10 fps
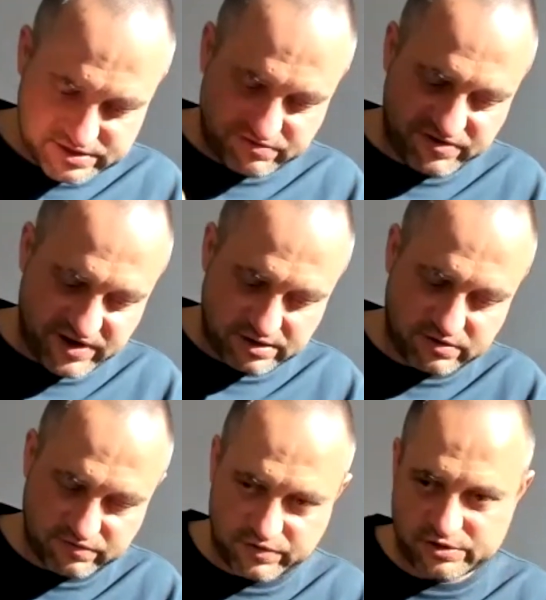
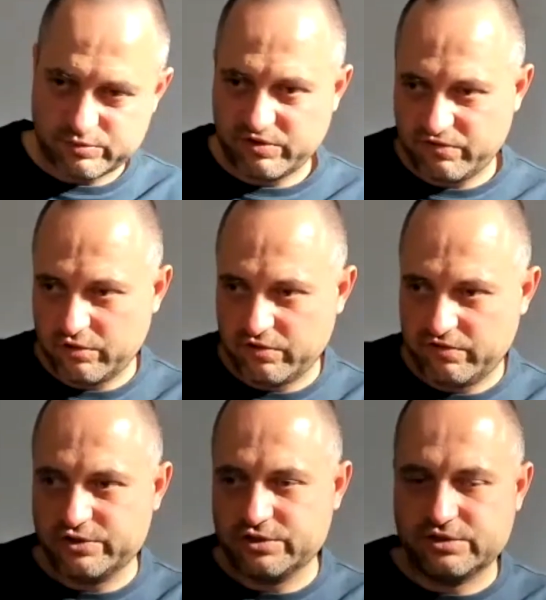effectiveness before
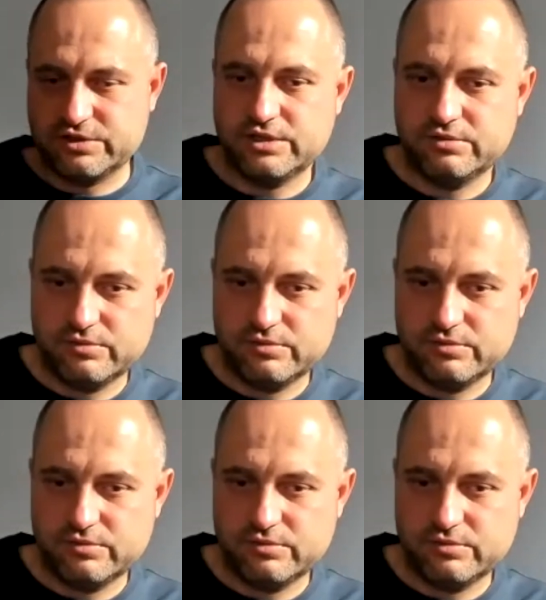efficiency.